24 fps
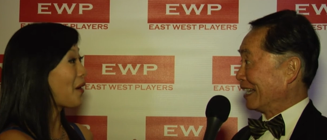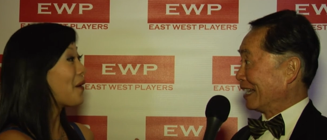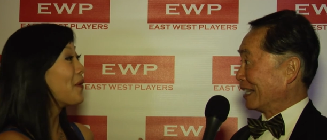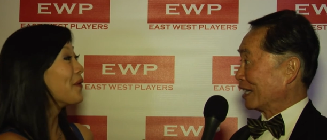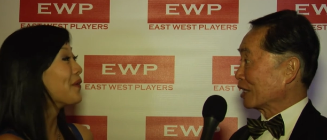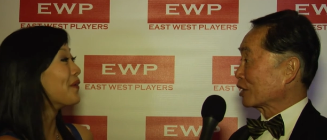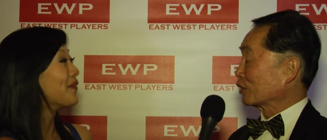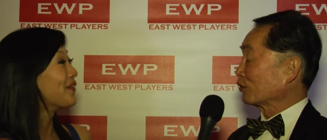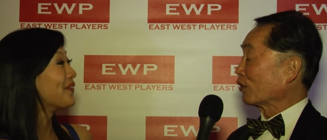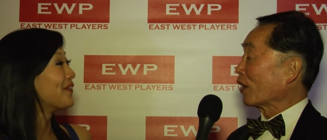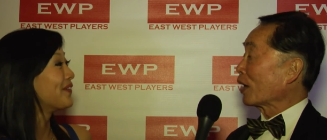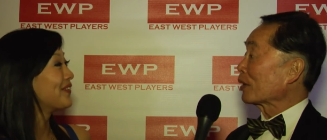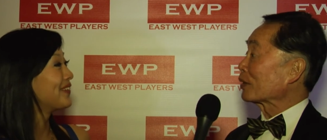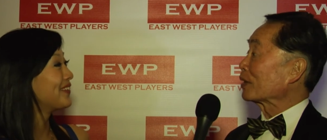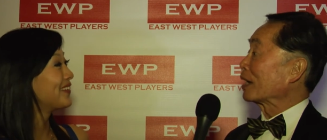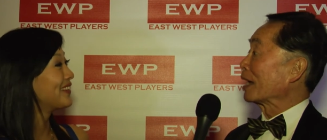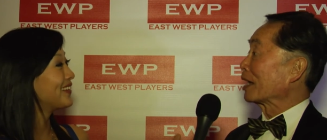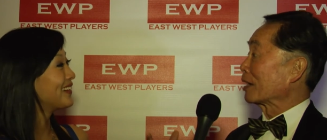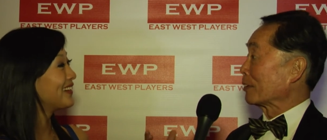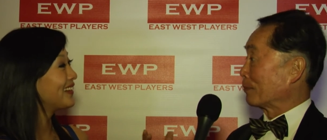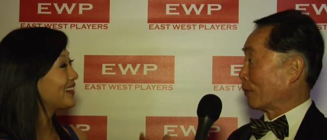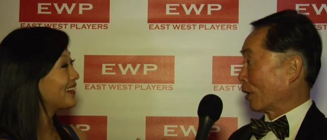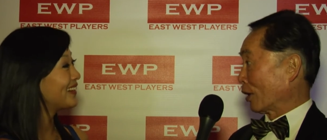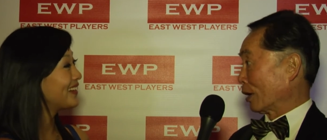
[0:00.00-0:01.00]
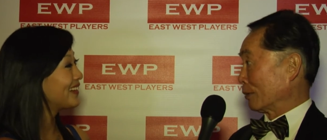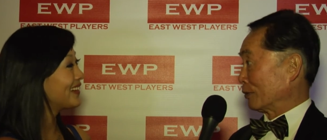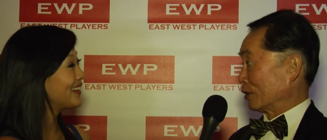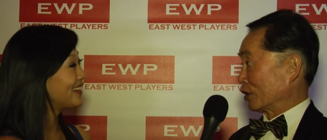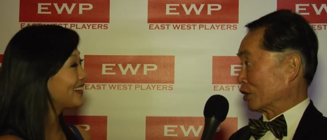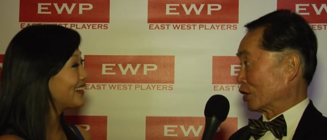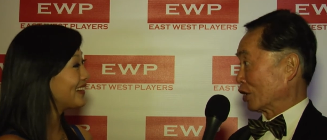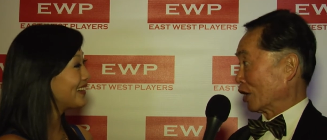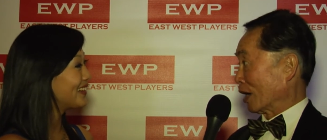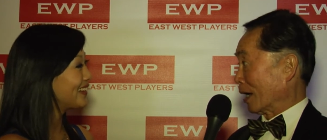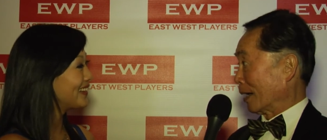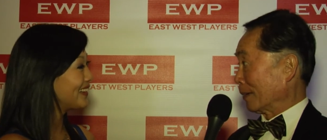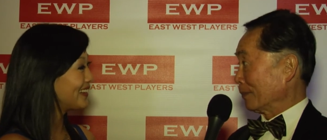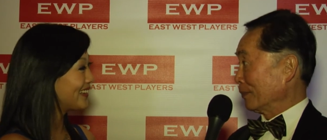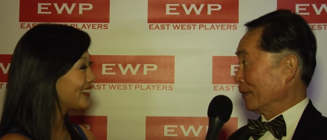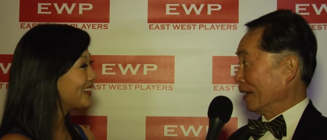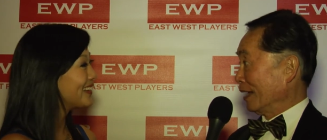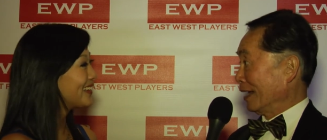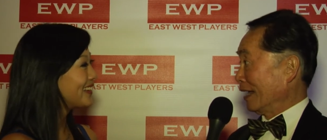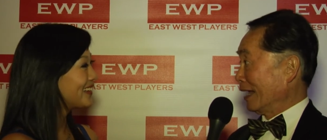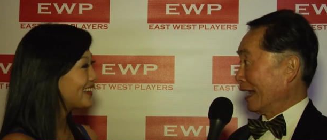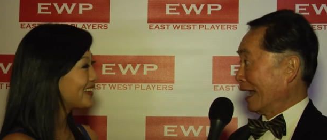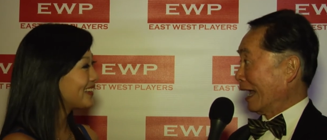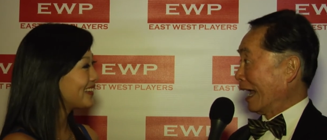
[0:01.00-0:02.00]
Speaker 1: His father had a barber shop,
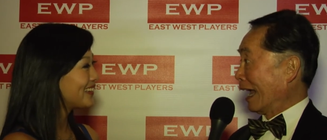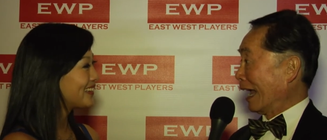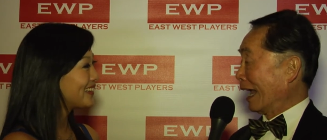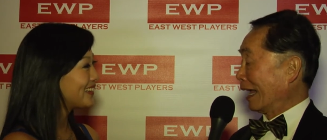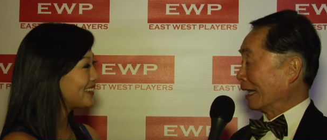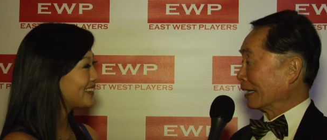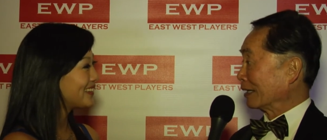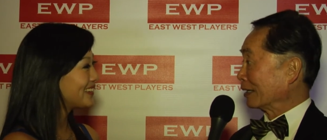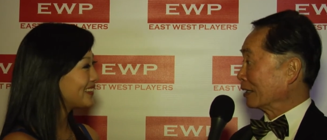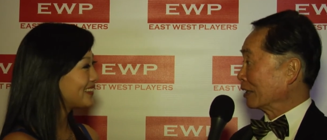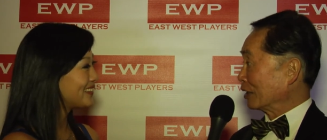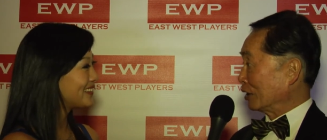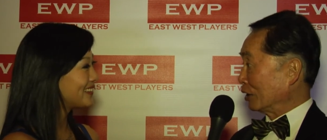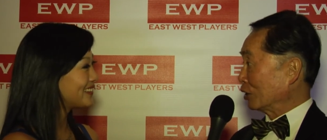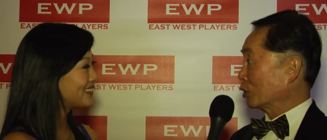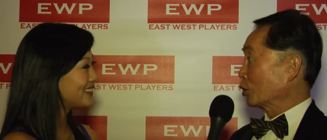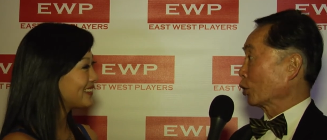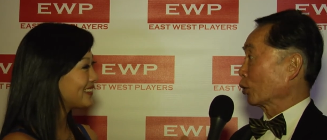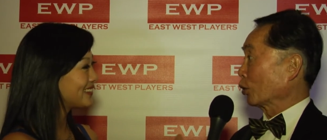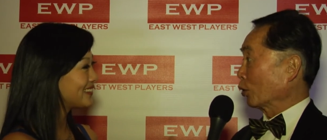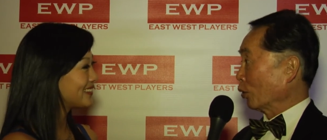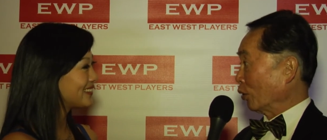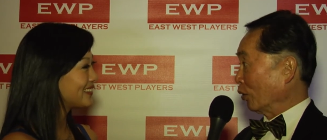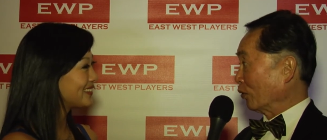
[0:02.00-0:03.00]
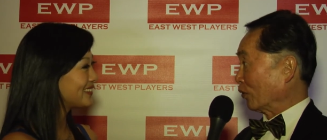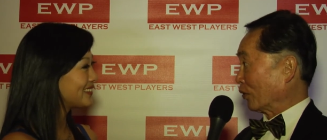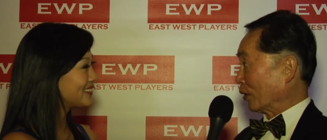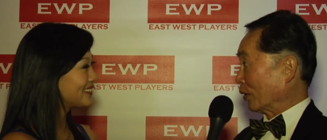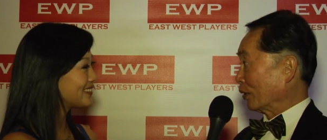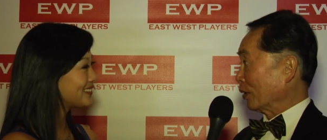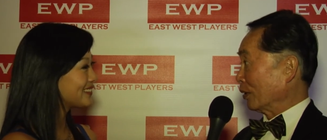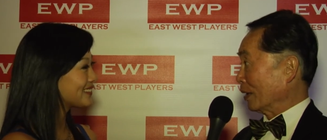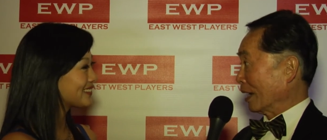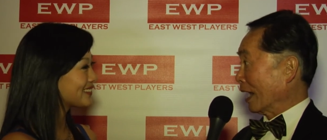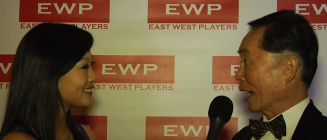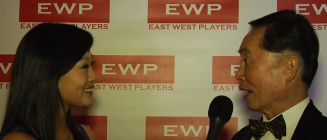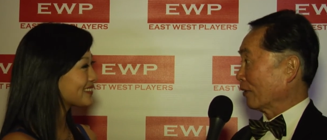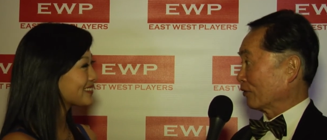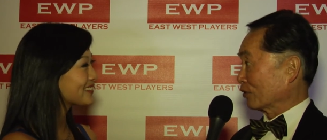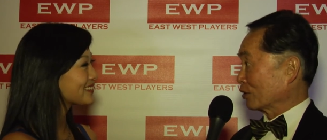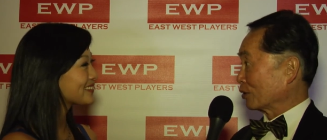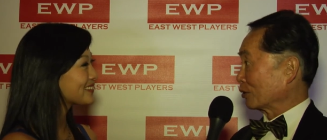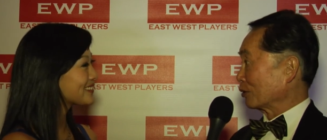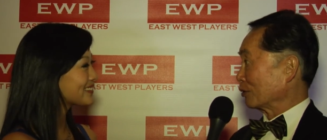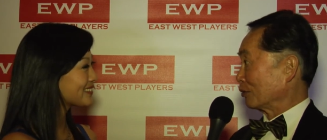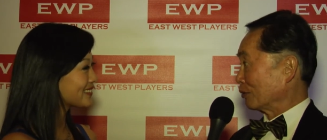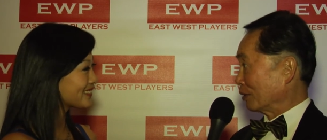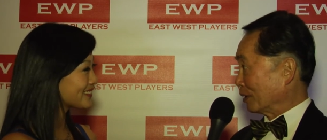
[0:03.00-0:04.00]
and he took over
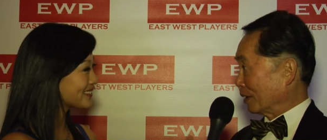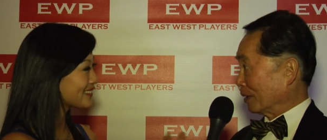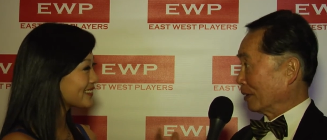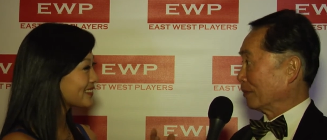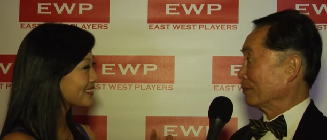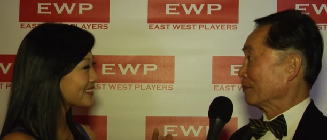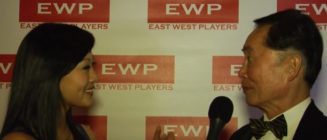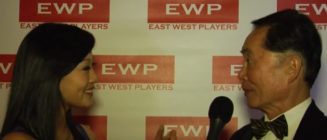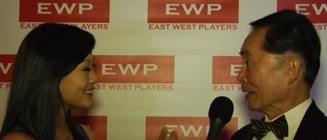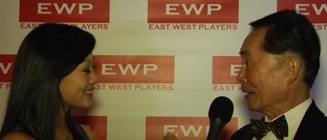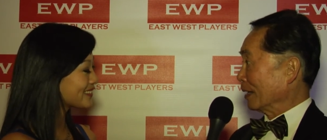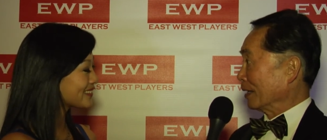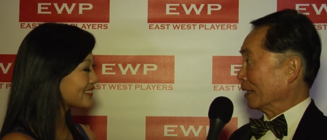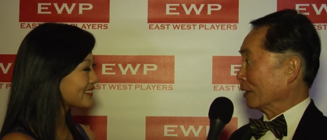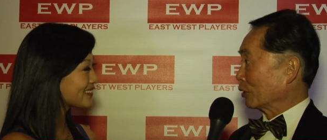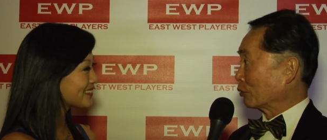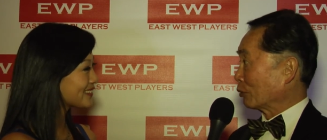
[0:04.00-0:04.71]
after uh, he